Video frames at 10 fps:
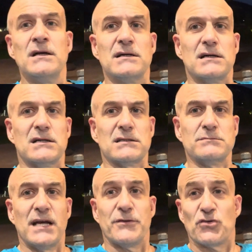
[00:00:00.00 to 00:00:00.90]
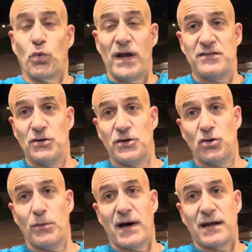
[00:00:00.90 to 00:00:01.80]
And there's ways you can
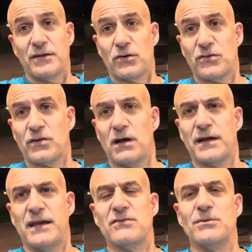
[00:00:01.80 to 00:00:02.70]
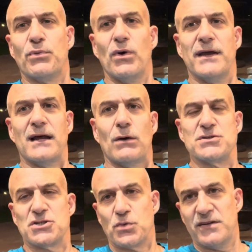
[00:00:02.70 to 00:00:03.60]
do about it. There's a case in point. I
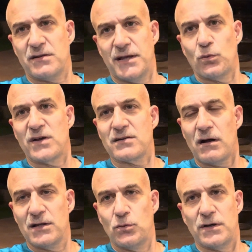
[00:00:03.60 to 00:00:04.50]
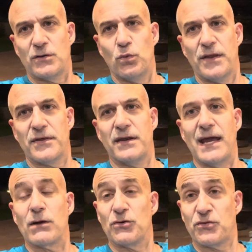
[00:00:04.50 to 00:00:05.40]
was just recently in West Hollywood with an
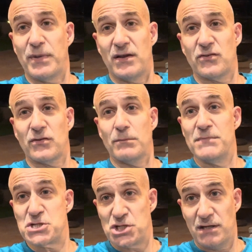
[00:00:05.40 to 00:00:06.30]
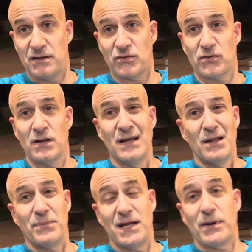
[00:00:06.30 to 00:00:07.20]
aerospace machinist
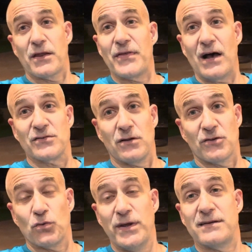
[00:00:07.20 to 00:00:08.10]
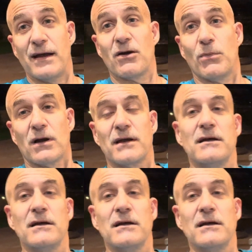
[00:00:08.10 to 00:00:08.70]
paying about $1,000 a week to Aramark.